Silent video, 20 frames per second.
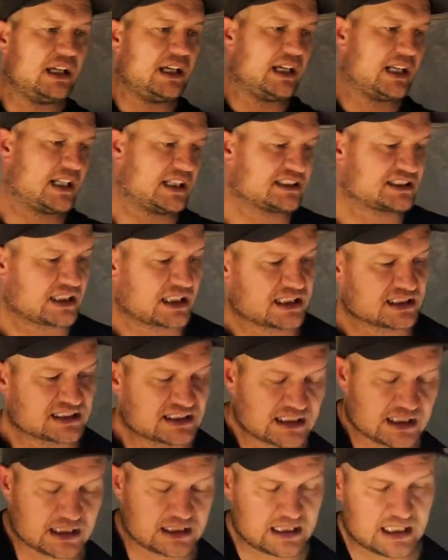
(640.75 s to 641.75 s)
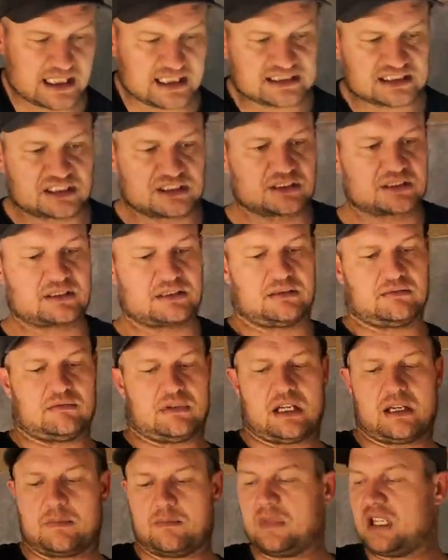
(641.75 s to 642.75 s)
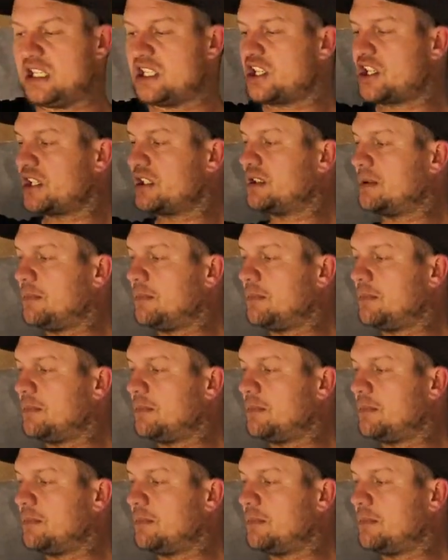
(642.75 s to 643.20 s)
And as I mentioned,